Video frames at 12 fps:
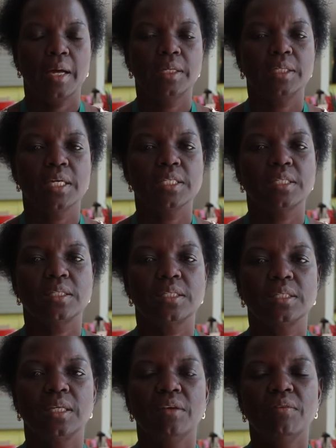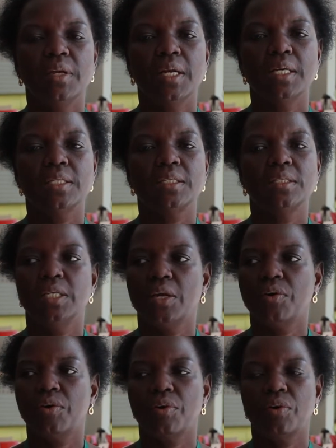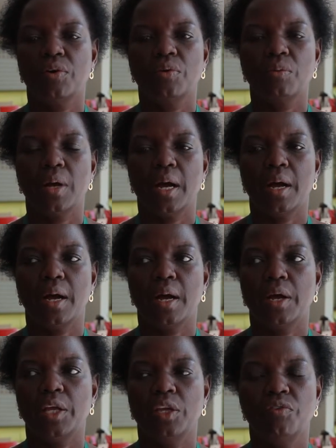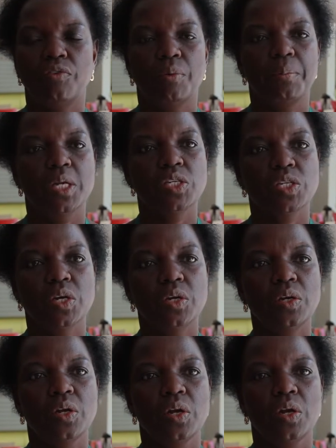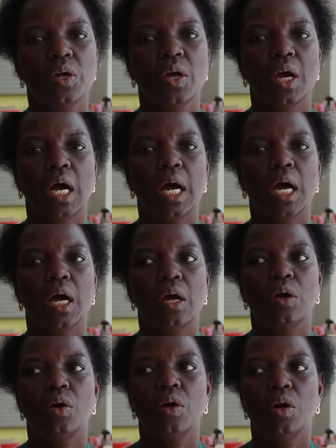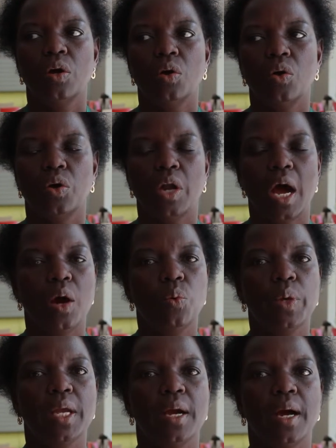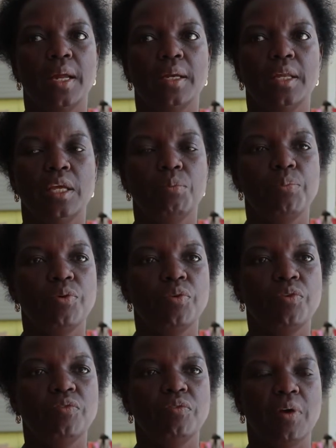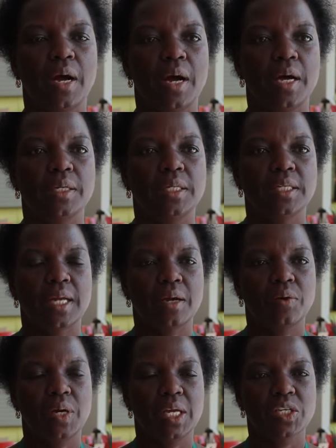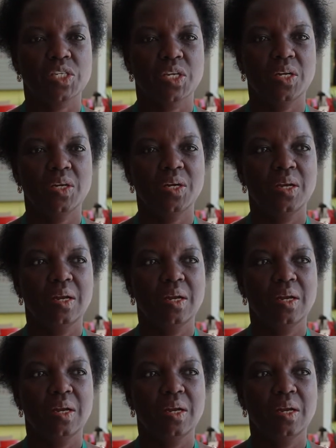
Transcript: it has given us general information uh, on how we can improve uh, data collection.